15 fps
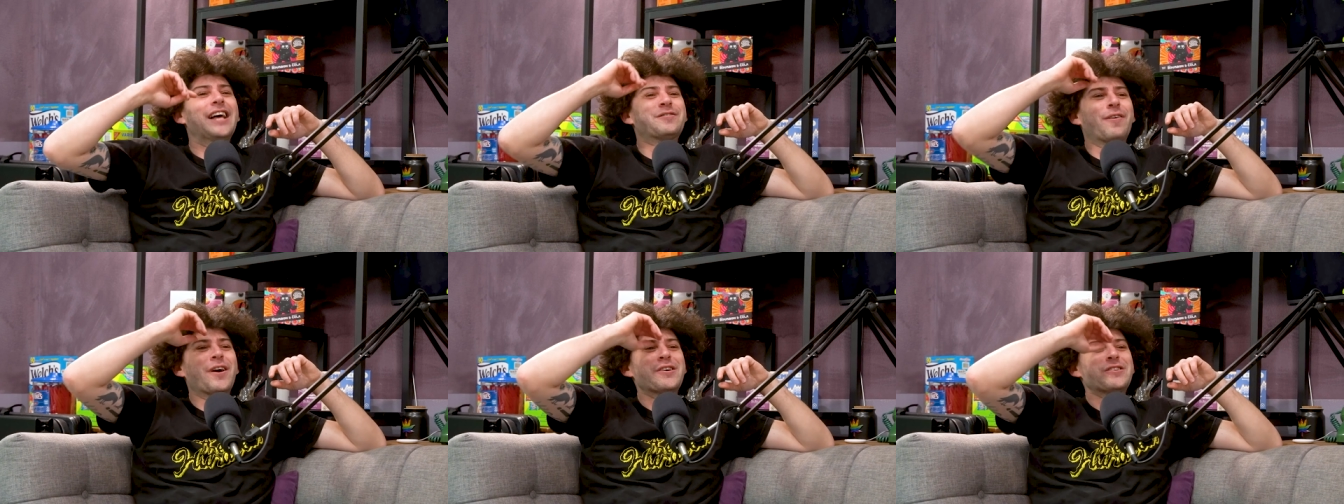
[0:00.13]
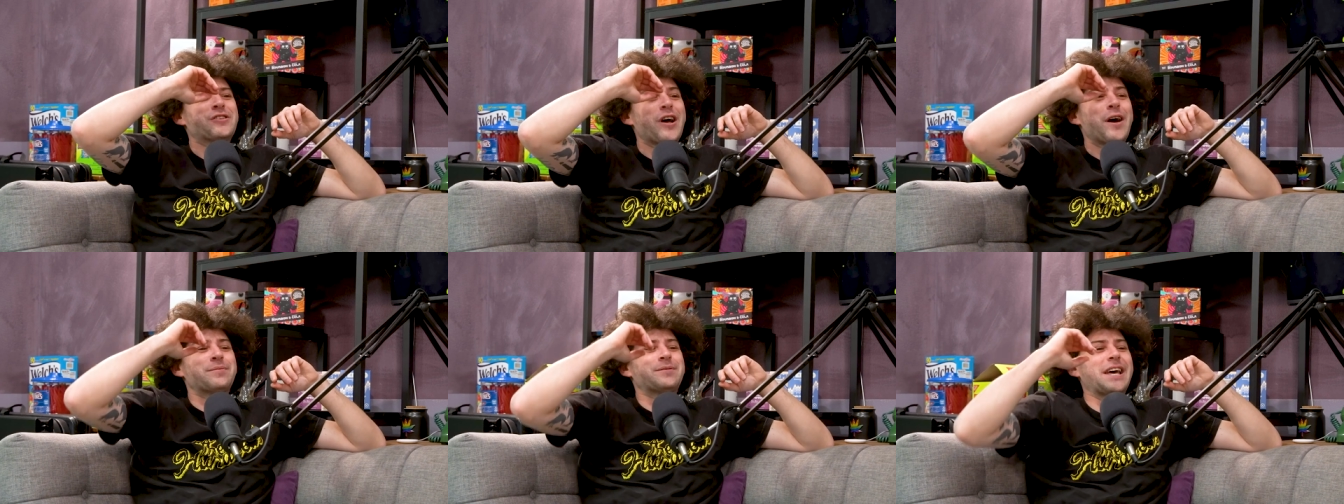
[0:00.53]
far as
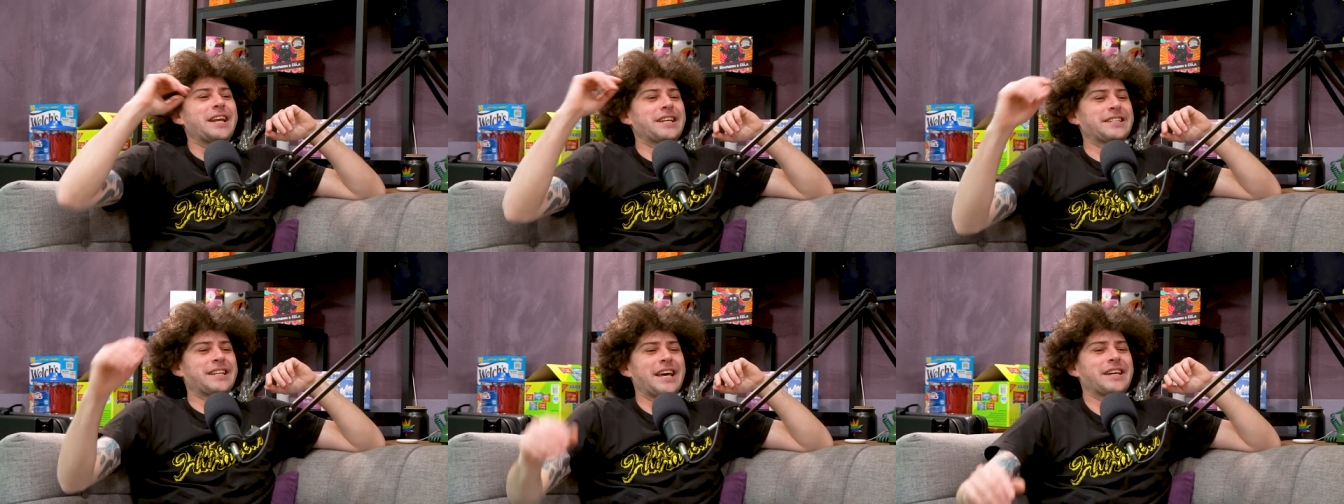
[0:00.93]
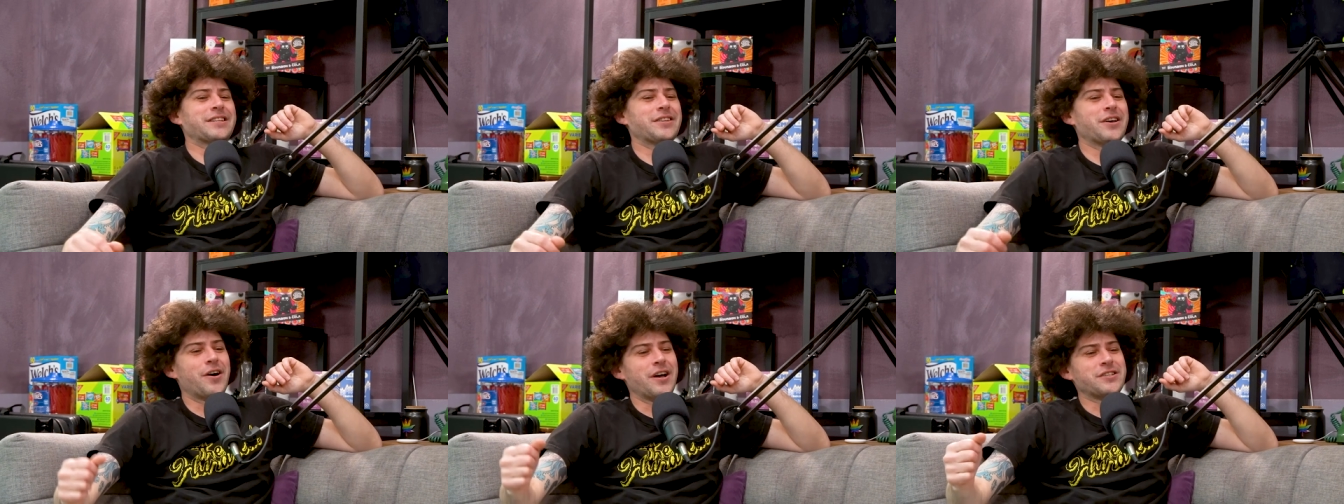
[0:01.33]
jobs getting
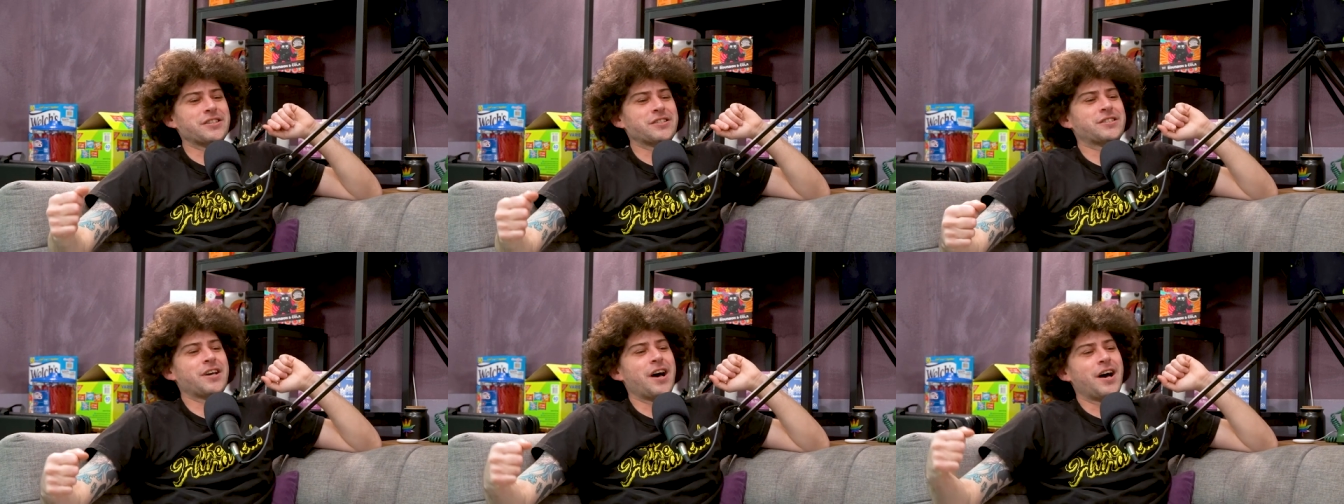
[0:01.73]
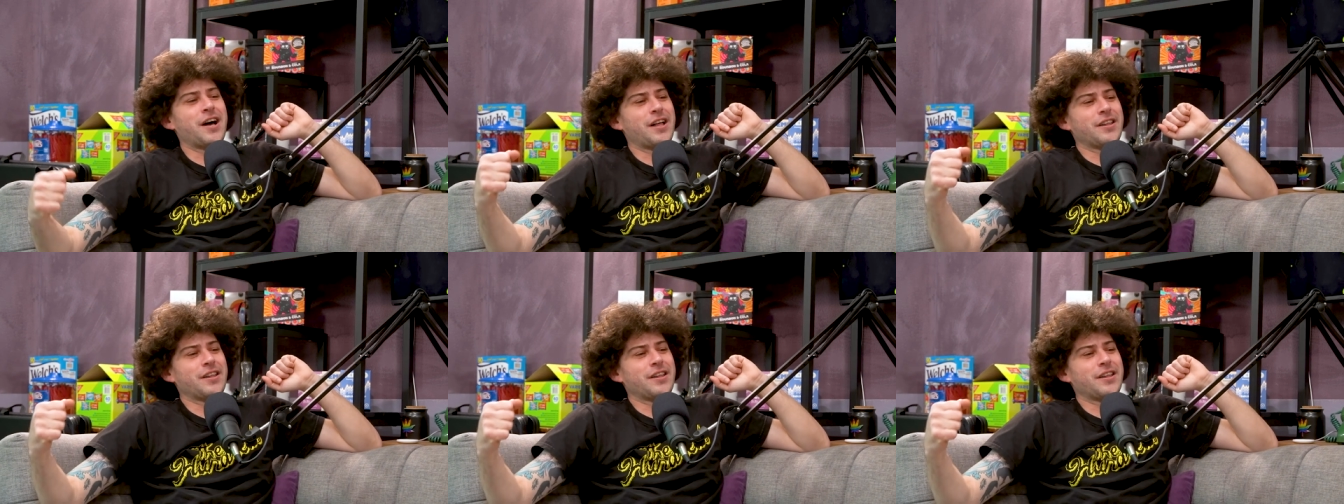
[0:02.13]
taken, though, I just saw